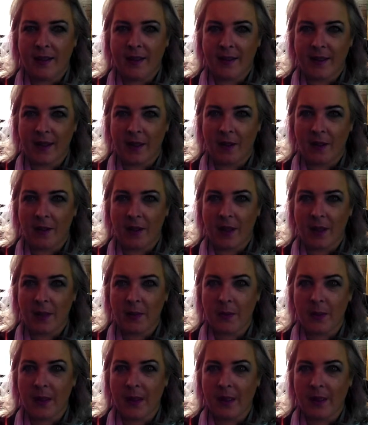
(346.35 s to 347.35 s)
see you all
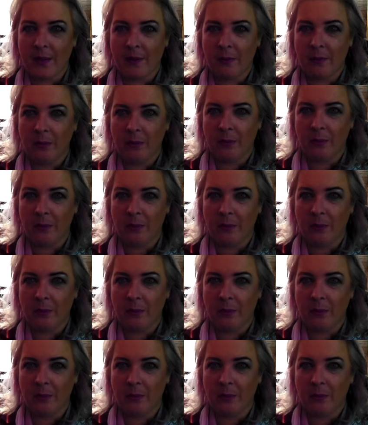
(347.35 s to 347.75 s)
next week.